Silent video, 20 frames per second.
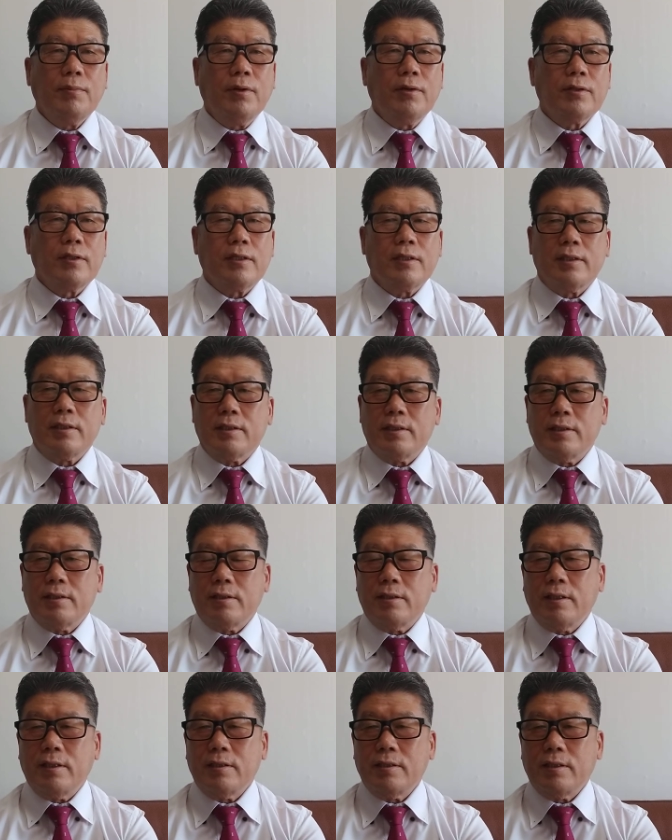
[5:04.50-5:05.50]
bond in
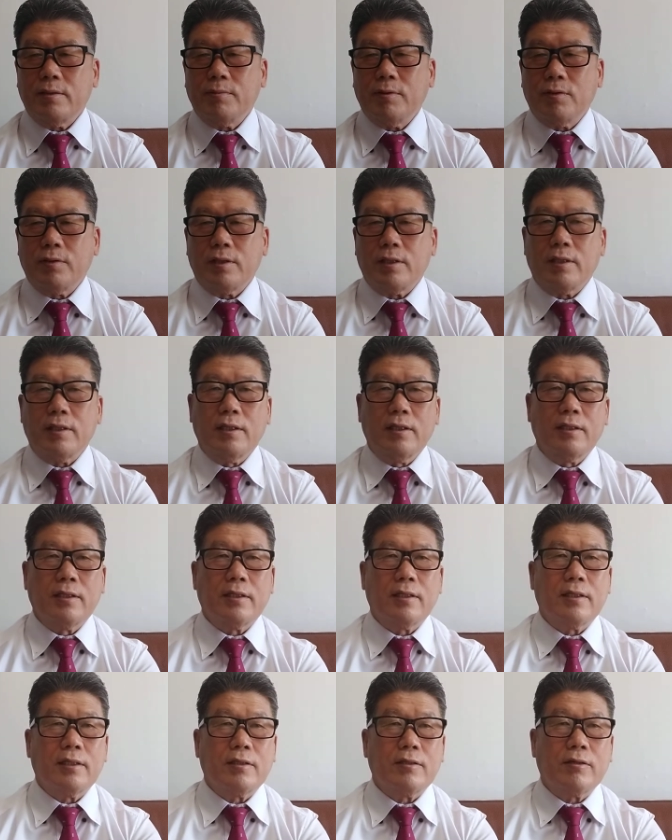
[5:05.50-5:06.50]
treasury bond,
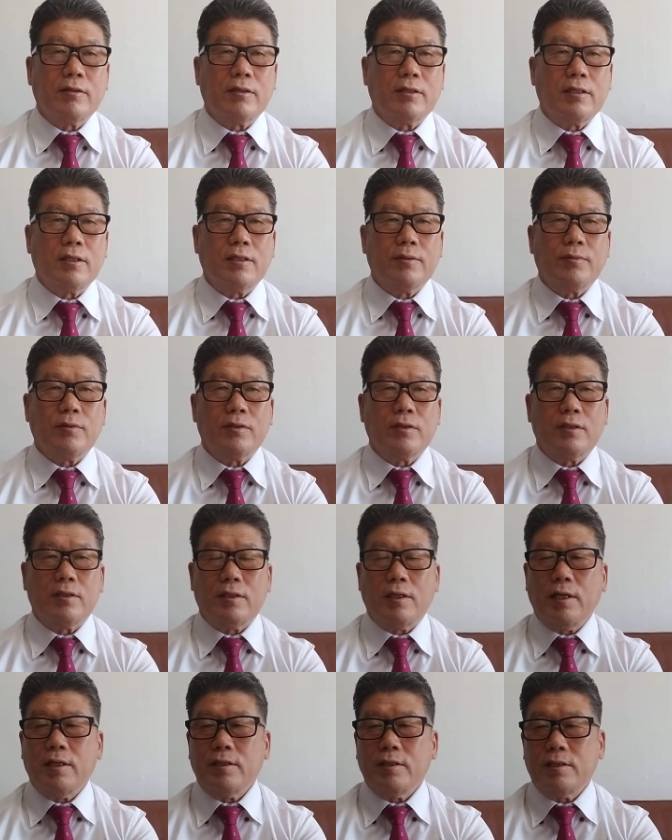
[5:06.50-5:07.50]
treasury bond
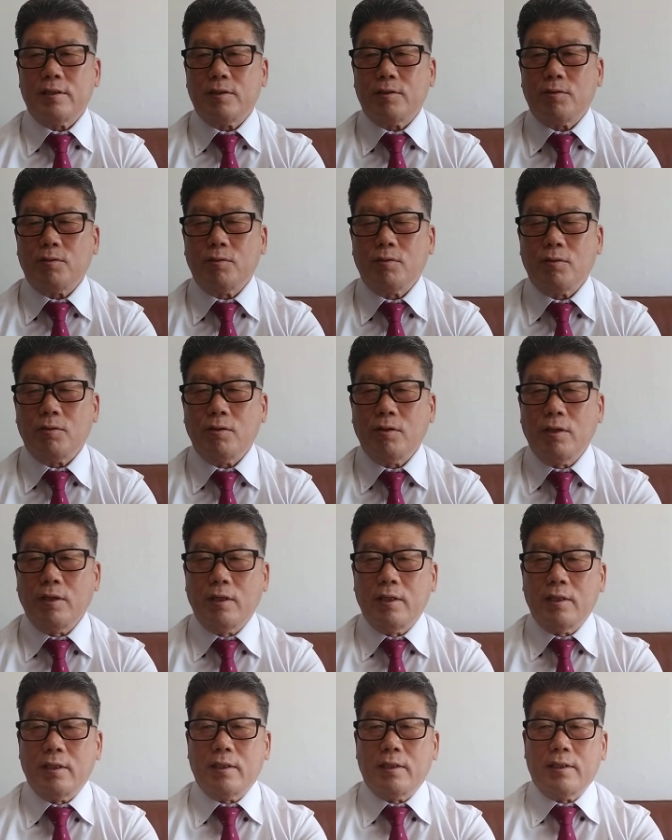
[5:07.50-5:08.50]
10 years to
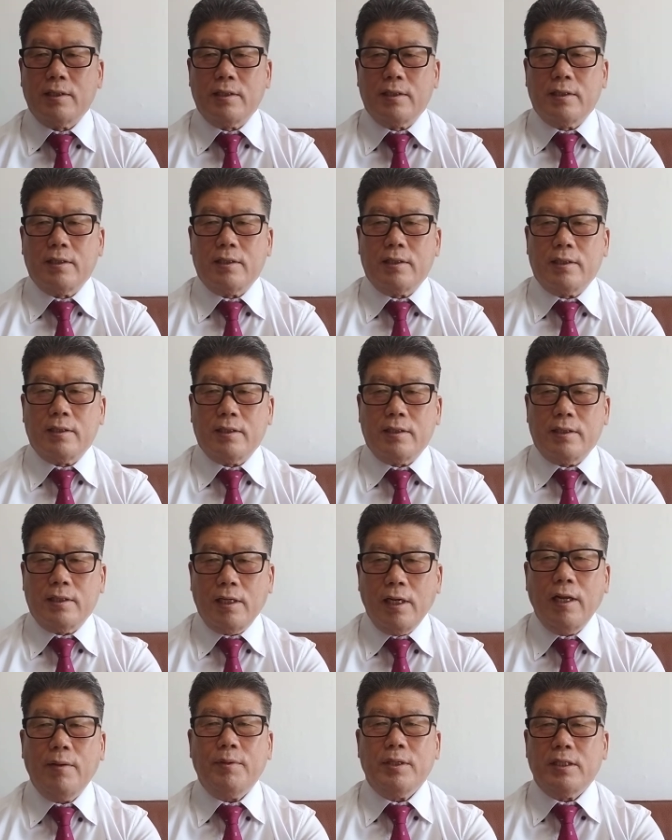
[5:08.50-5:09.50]

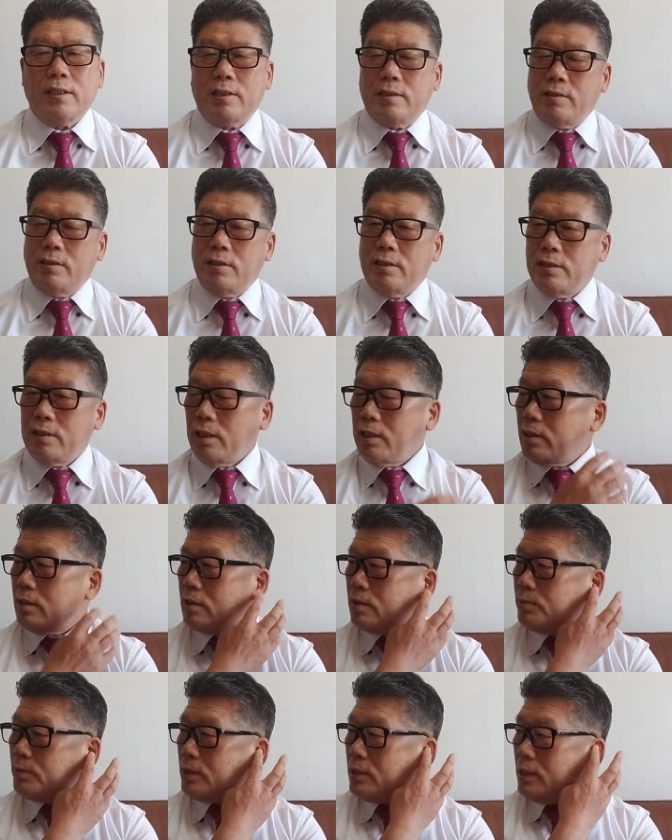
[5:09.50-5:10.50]
11 years, exactly
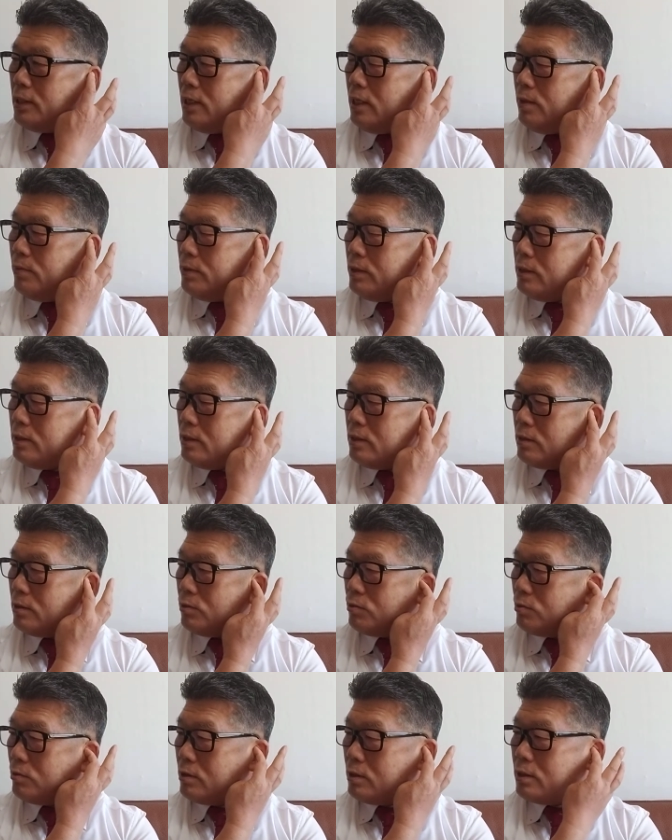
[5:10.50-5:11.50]
speaking, 11 years
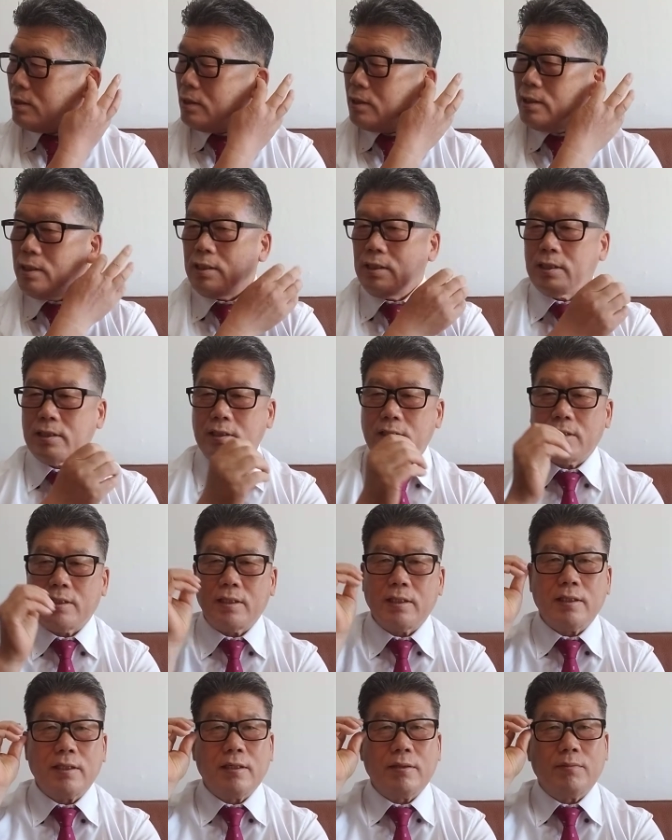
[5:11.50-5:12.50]
to the 30 years,
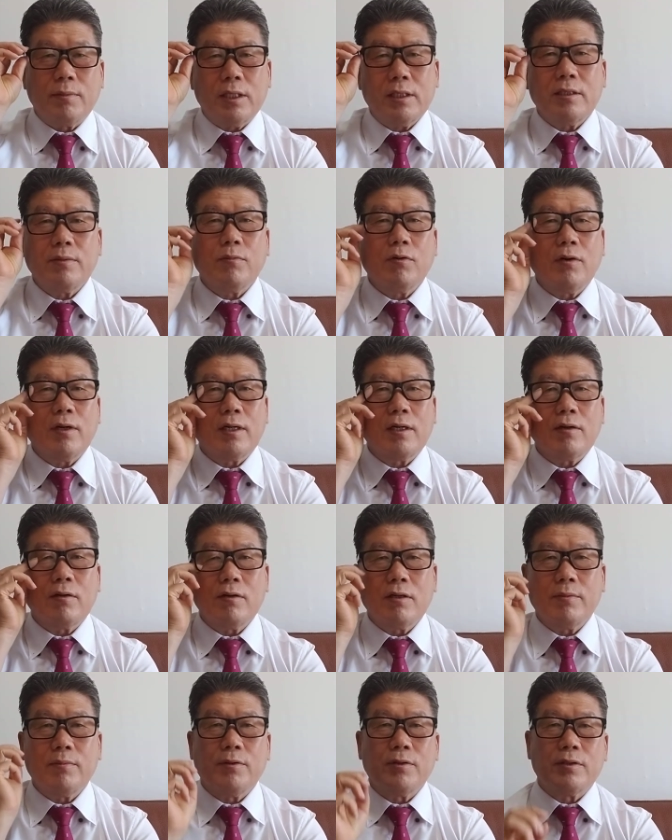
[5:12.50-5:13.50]
much more
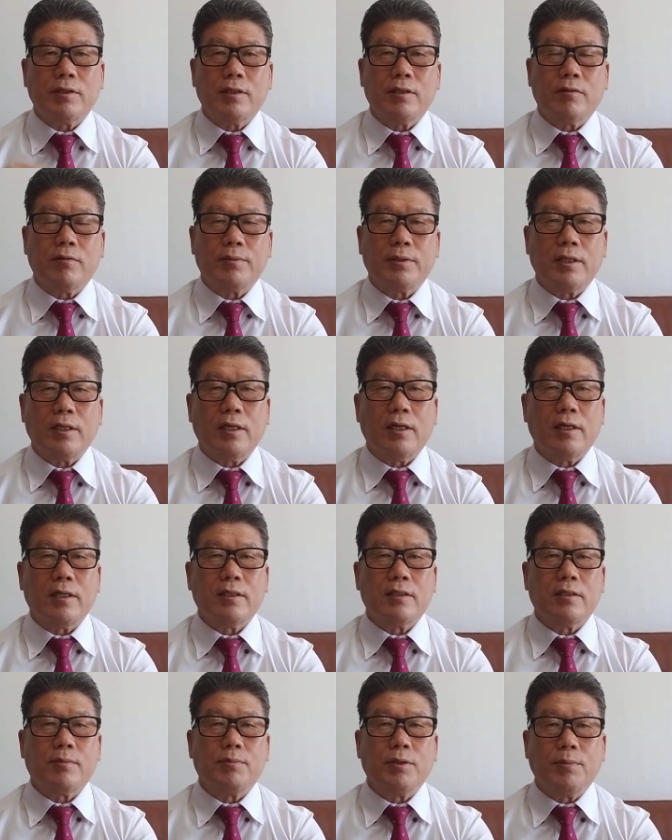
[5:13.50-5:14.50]
long bond over there
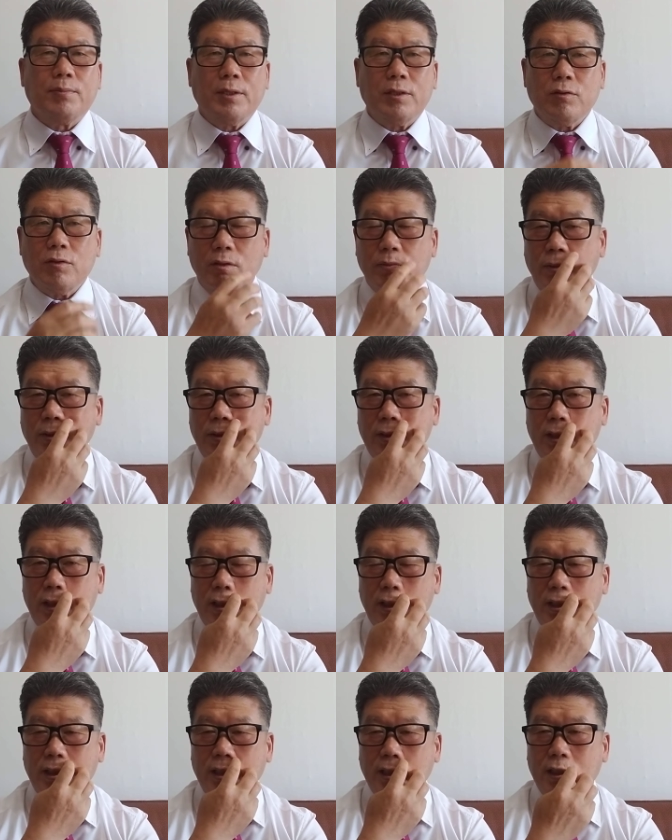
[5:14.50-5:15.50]
is a perpetual bond.
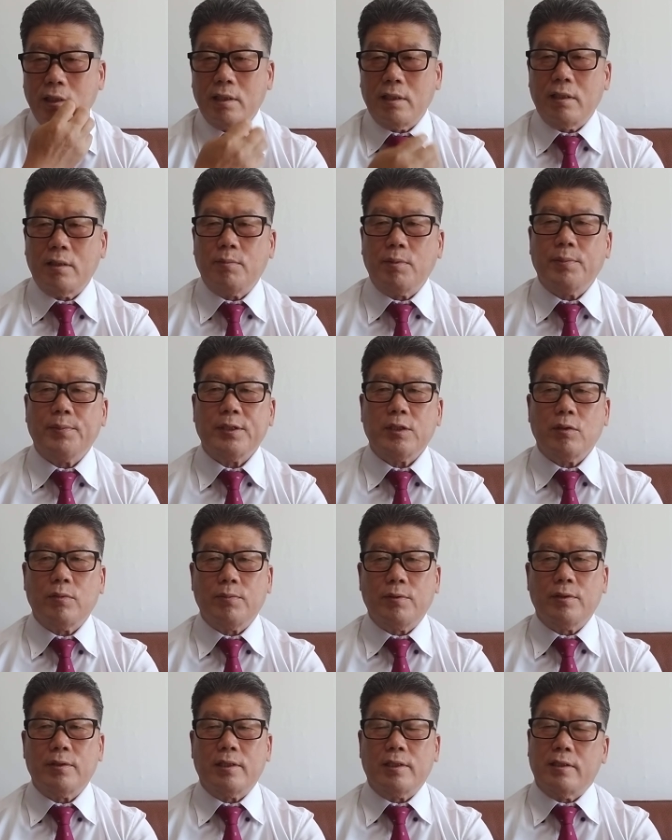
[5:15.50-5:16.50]
A perpetual
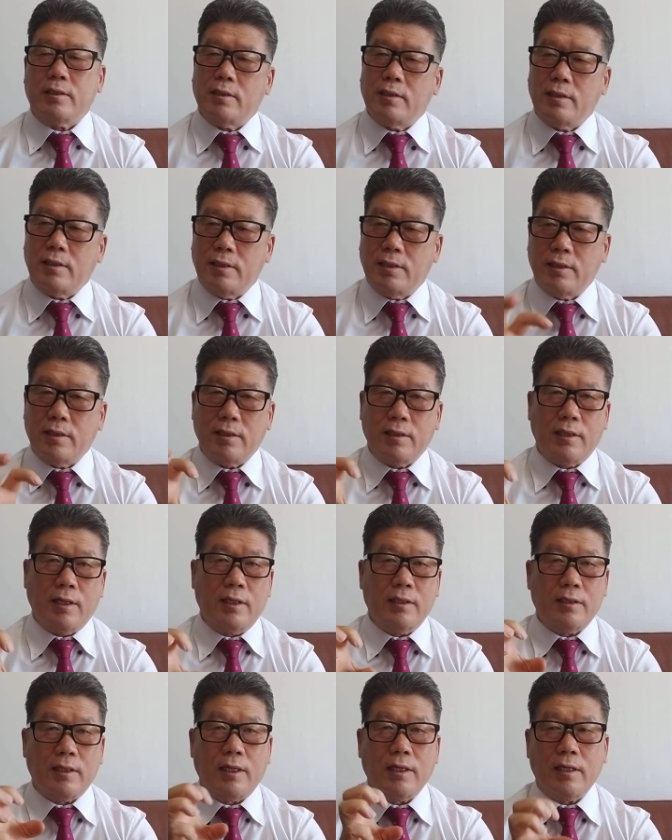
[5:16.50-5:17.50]
bond is
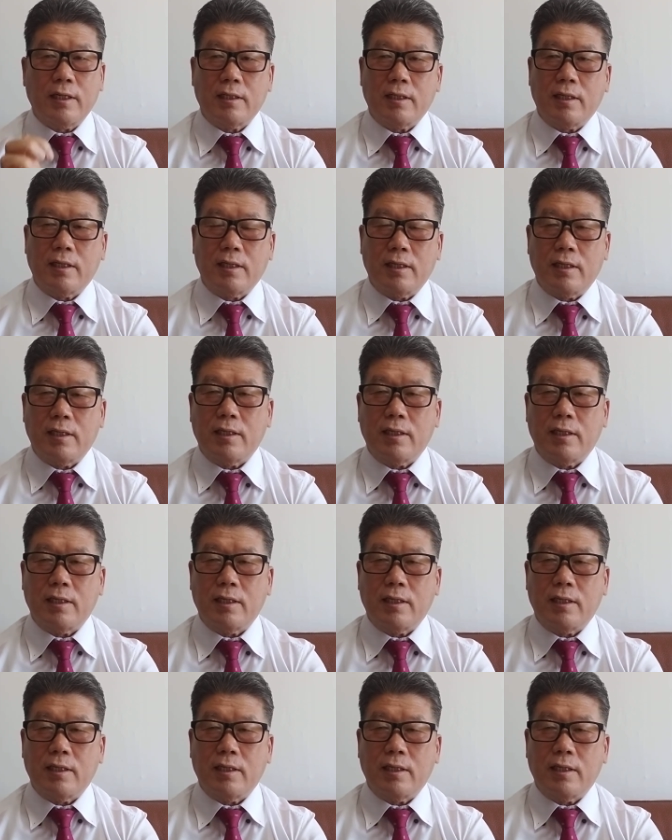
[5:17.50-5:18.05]
there's another